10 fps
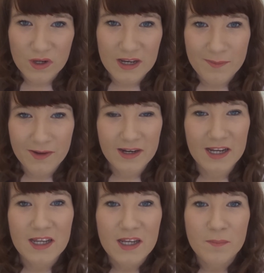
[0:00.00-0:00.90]
worry about
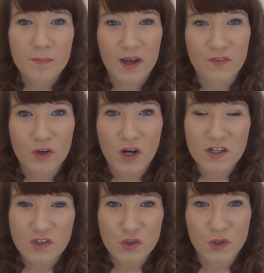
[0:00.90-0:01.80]
it. But if you're
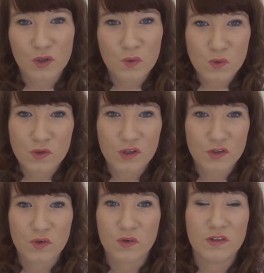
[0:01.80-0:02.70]
unsure, go to
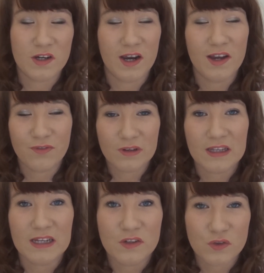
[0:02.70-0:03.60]
your doctor. I
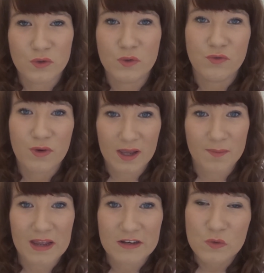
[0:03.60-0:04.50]
really do
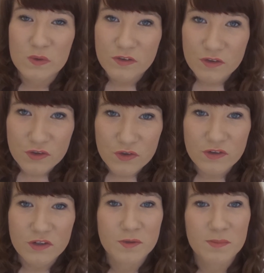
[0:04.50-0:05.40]
recommend going to your
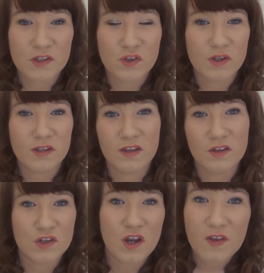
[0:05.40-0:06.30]
doctor to make sure that
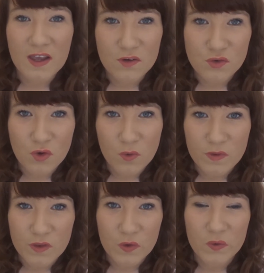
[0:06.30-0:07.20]
there's nothing else wrong
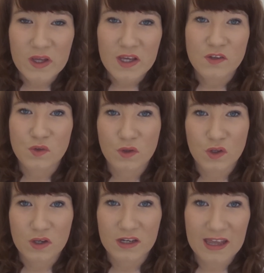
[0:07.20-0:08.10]
with you so that
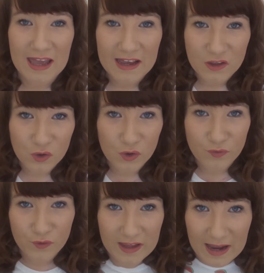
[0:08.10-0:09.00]
you can get a cure
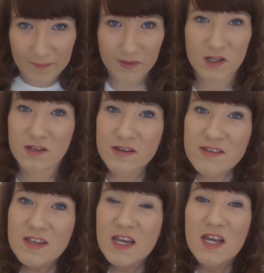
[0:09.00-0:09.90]
for that,
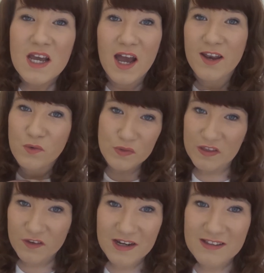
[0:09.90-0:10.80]
because I don't
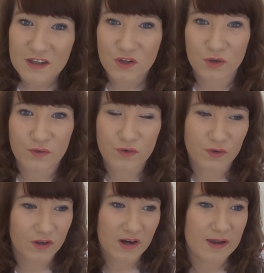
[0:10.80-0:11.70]
think there is a cure for